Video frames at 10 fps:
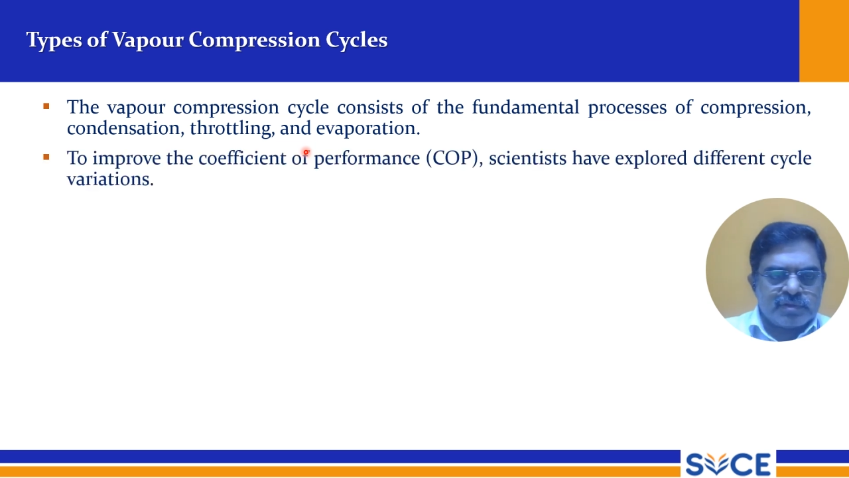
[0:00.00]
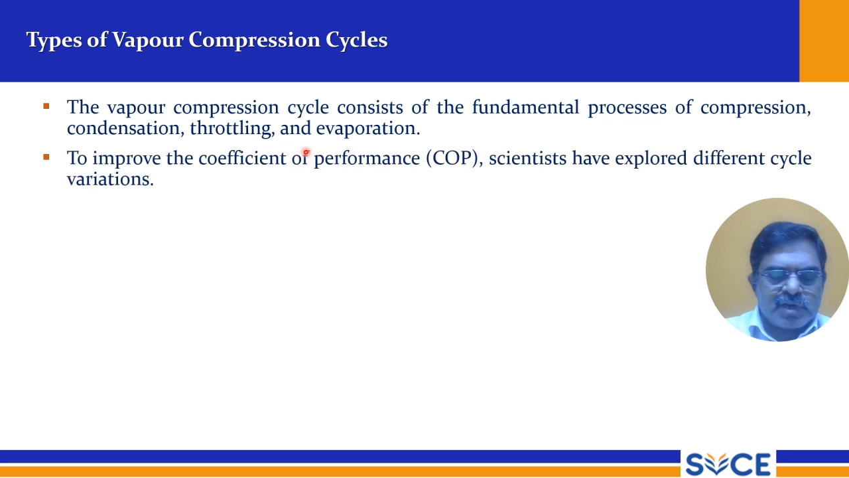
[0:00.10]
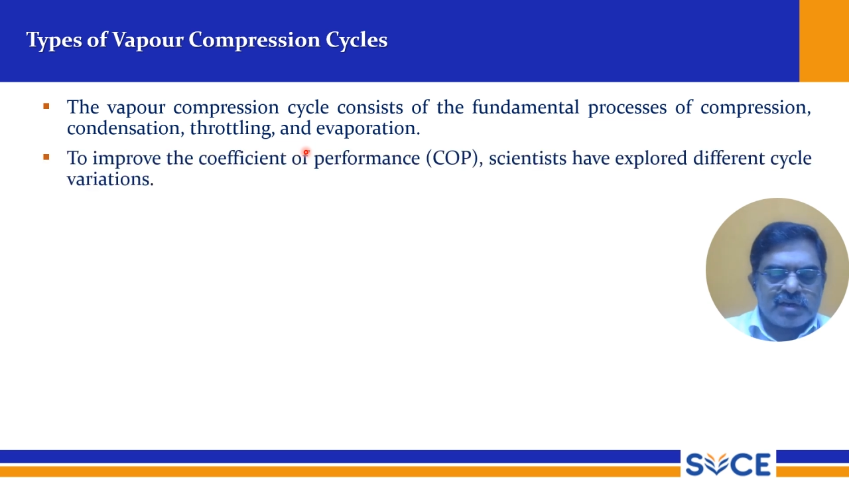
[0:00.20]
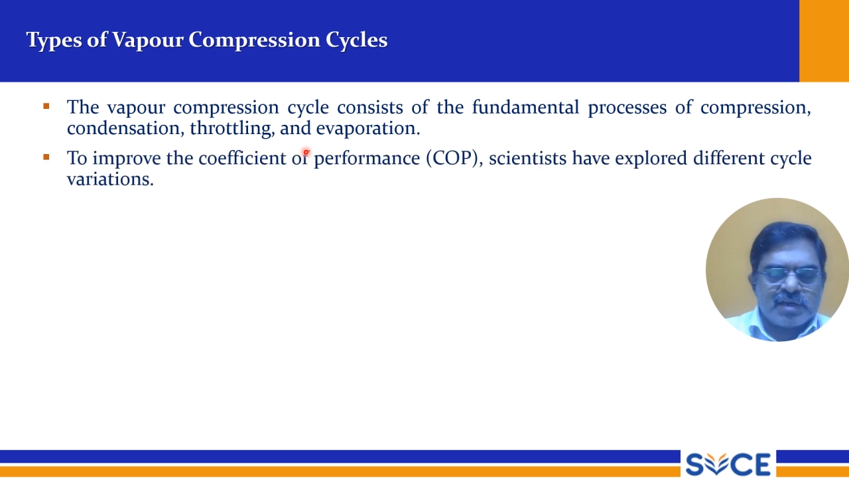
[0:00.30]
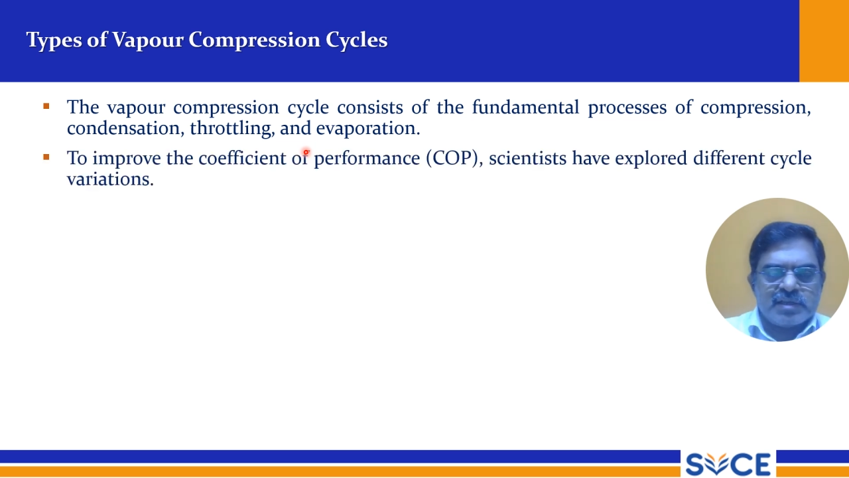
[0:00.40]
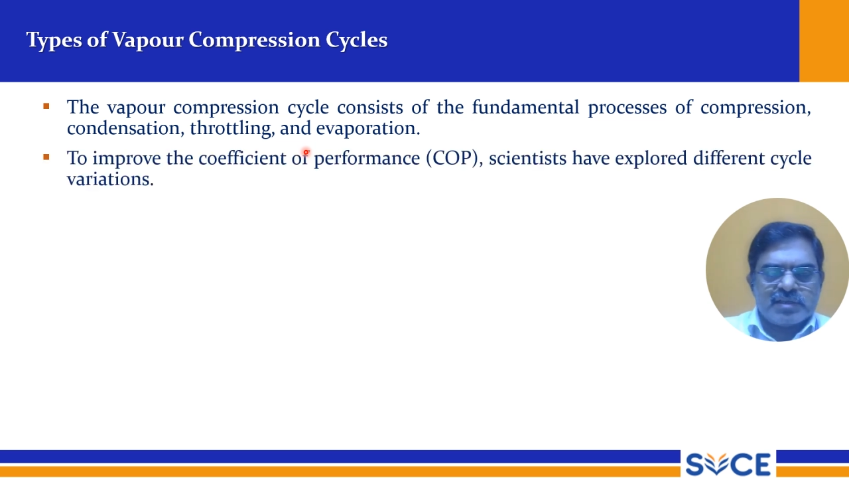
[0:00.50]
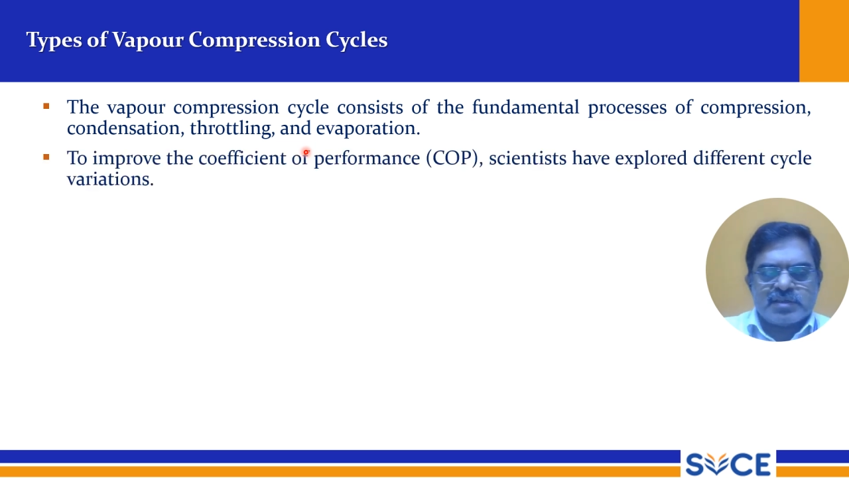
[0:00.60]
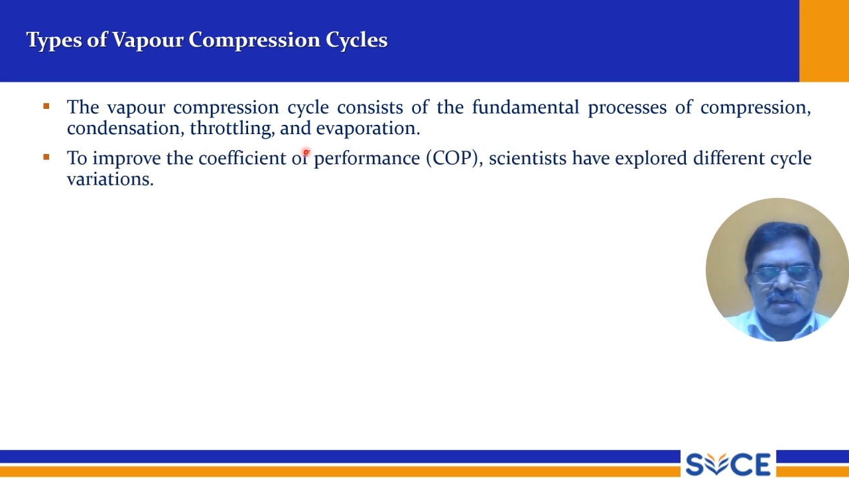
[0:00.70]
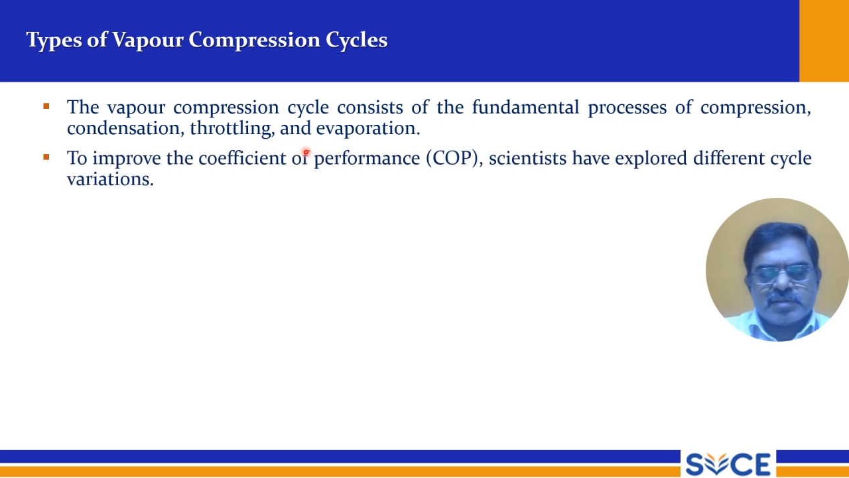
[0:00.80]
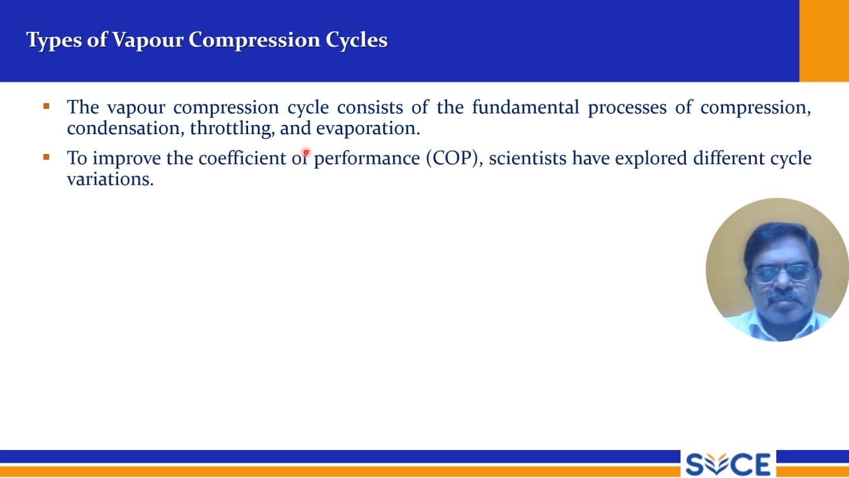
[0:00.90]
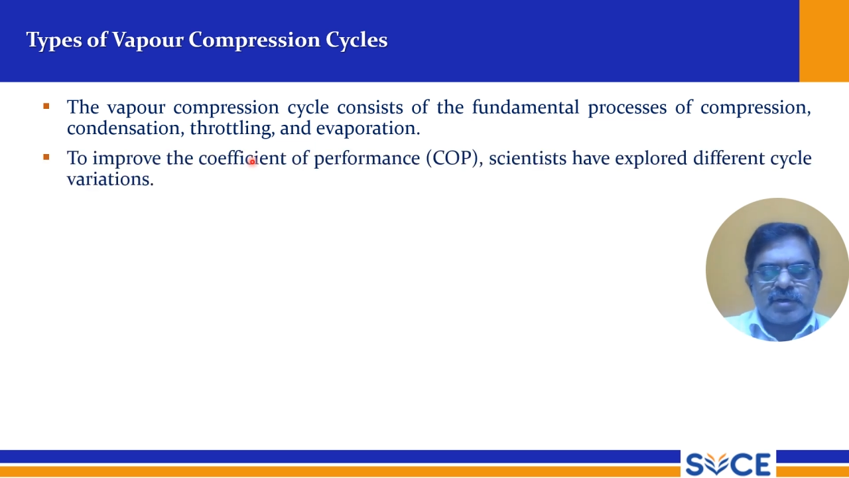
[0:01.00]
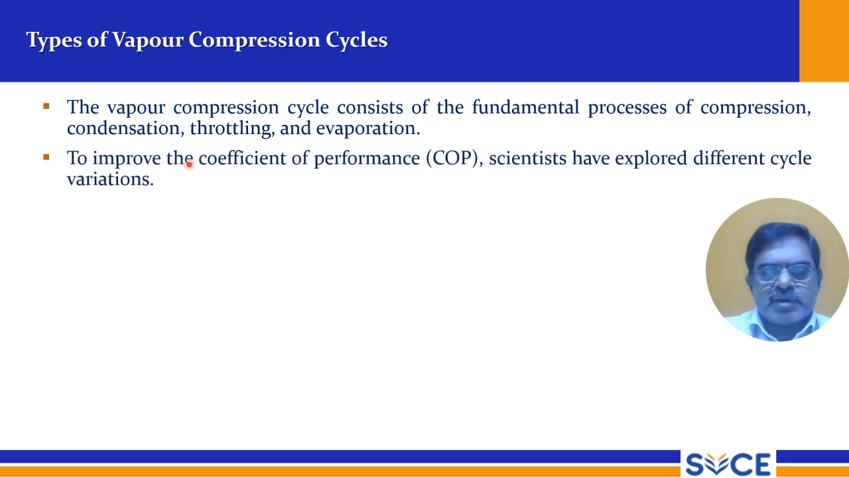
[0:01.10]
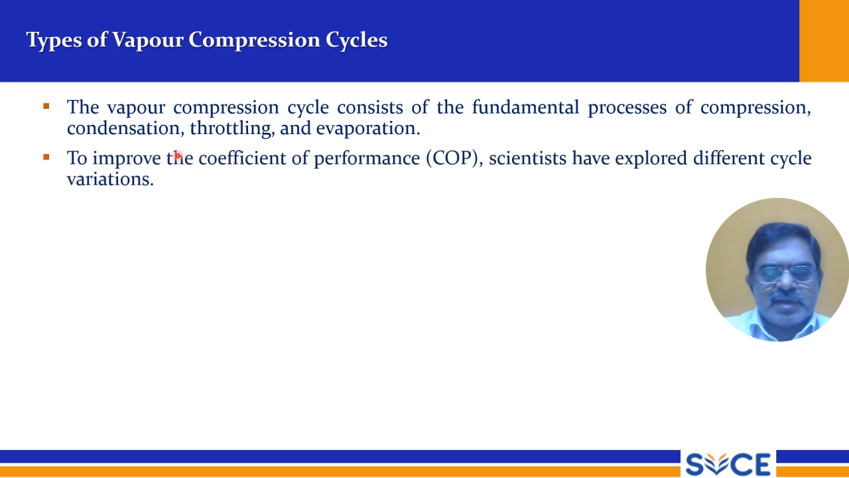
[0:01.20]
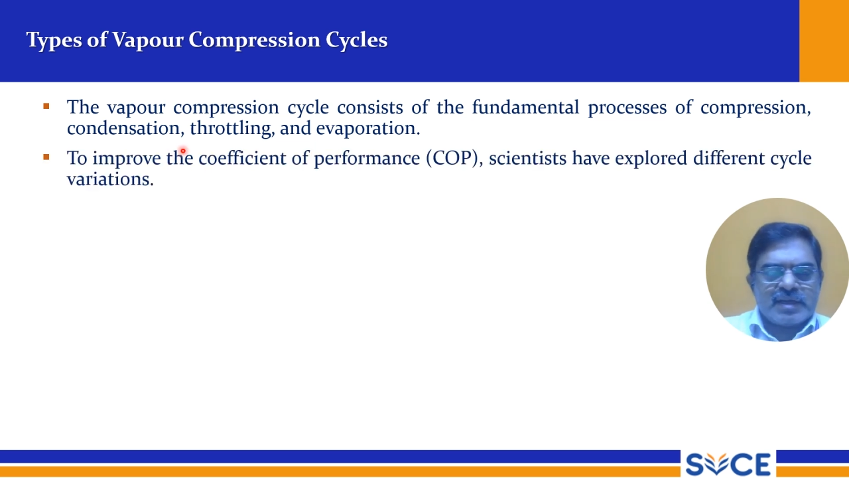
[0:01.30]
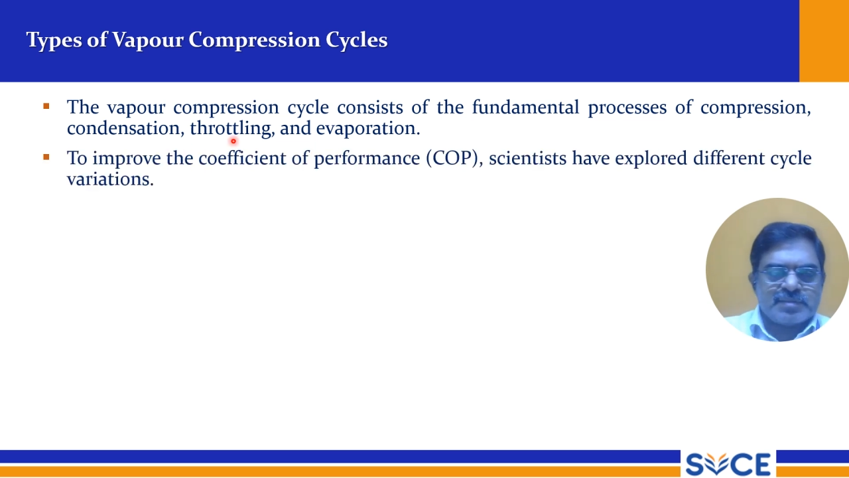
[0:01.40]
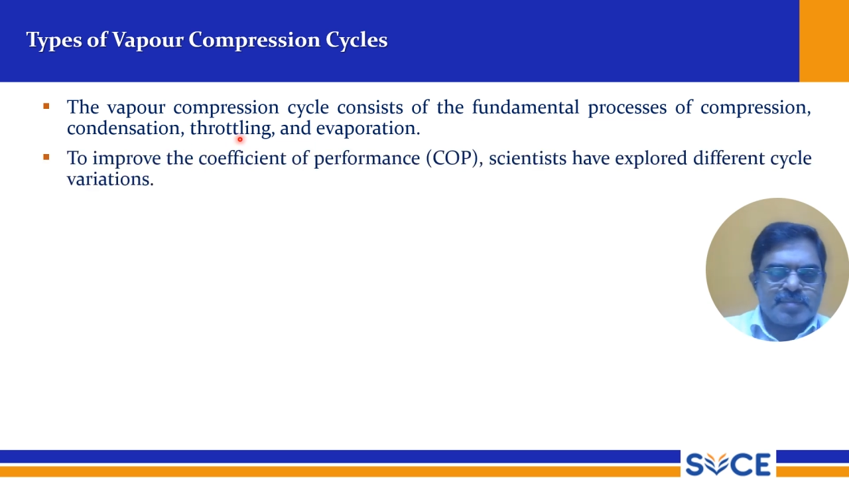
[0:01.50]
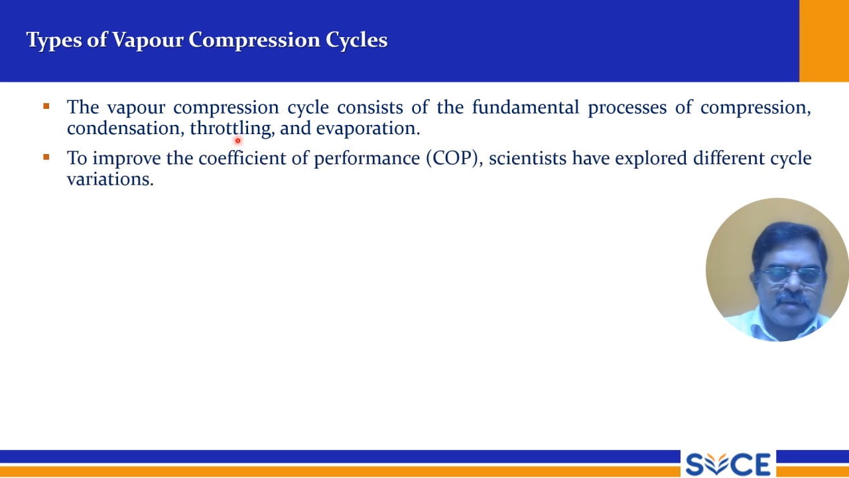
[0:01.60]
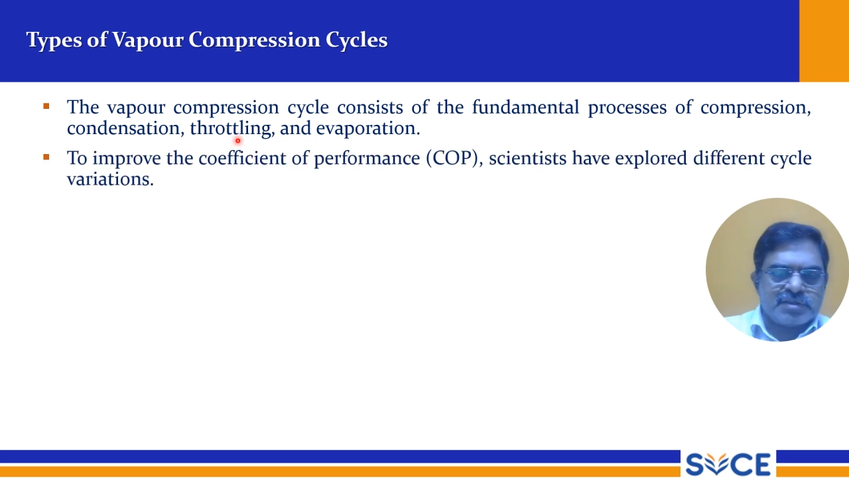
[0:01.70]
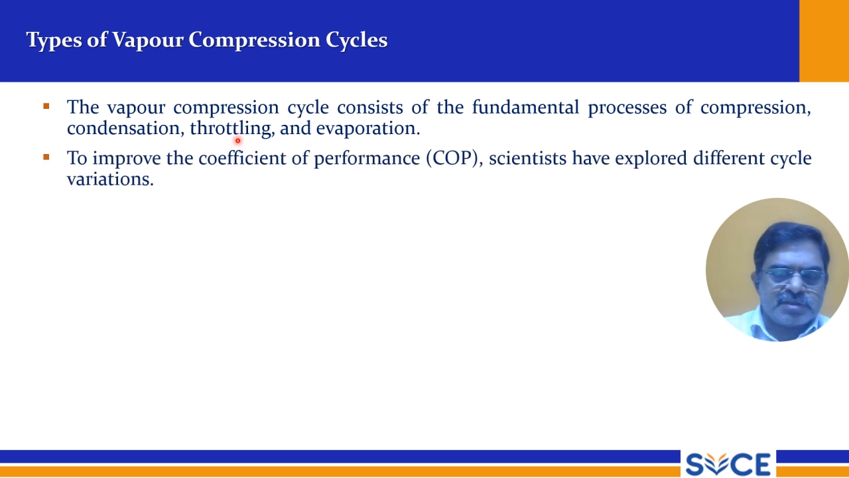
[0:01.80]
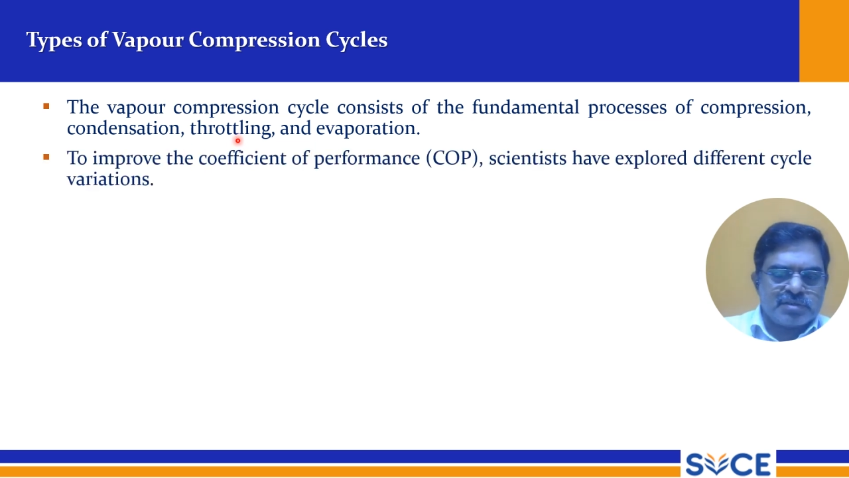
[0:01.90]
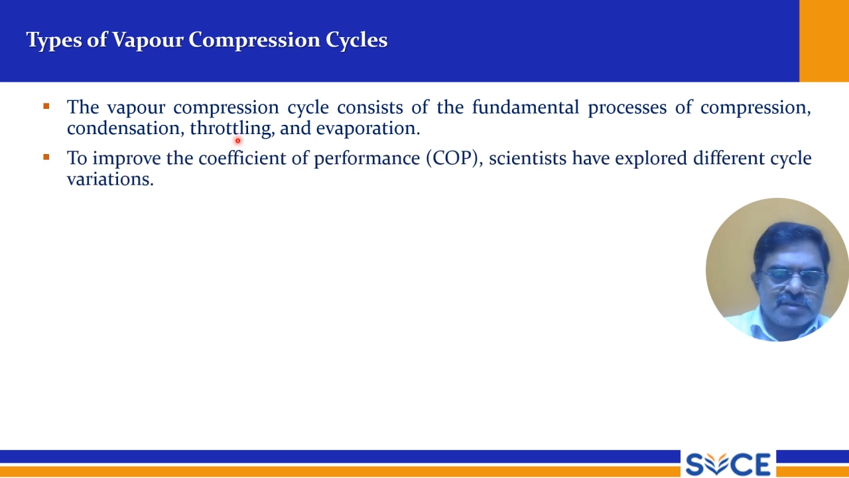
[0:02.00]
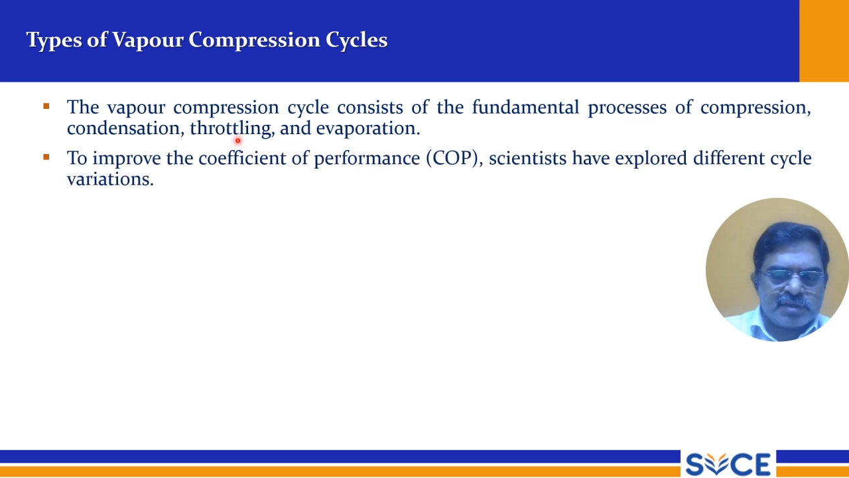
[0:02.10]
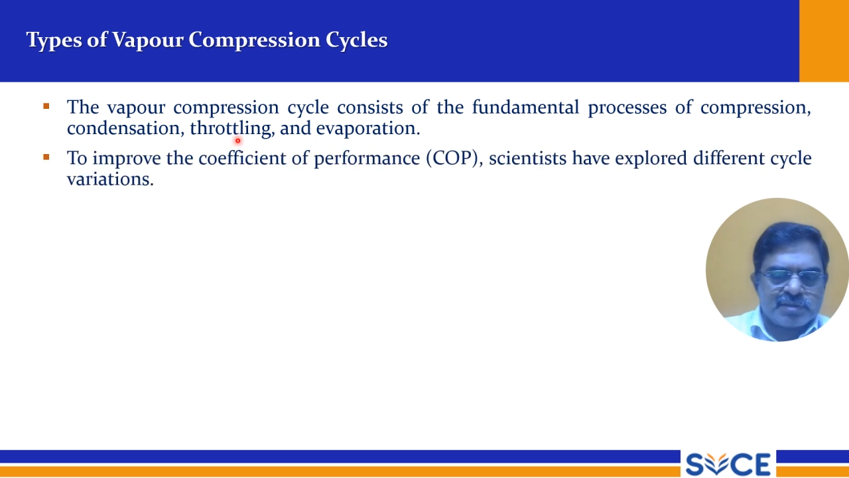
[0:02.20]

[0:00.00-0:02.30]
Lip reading: Throttling is nothing but expansion.